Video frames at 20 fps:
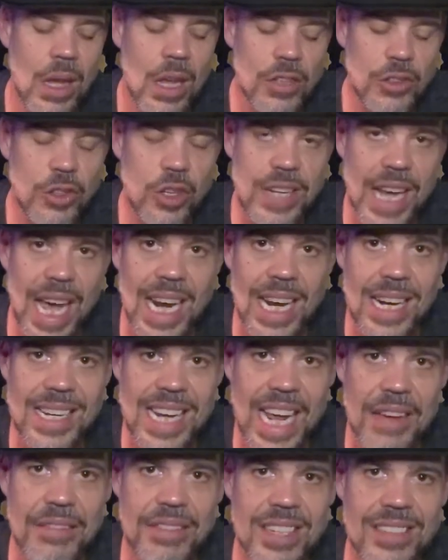So Dan and
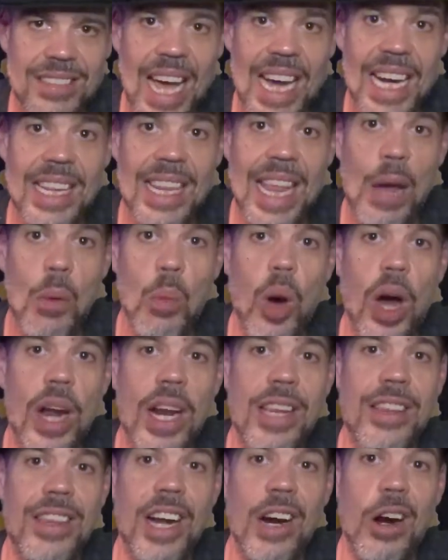Dave decided they
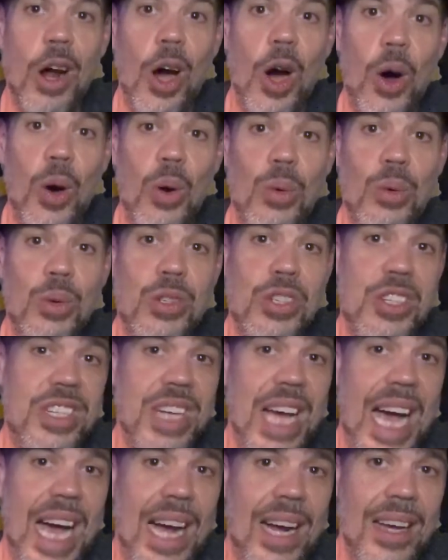wanted their own
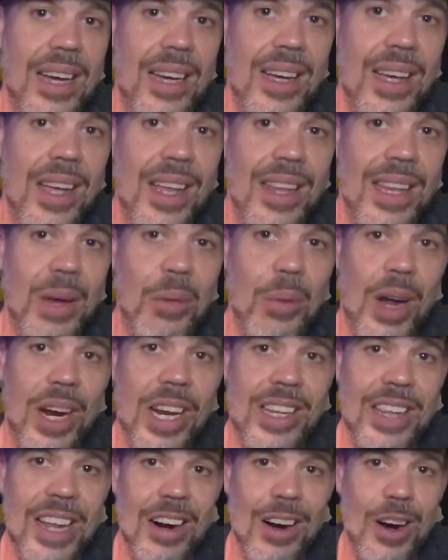deck. They
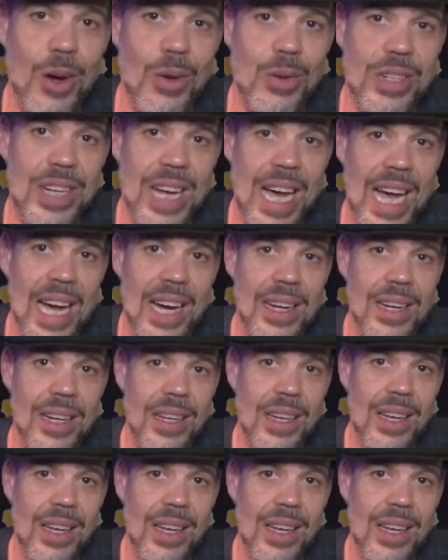wanted their own deck.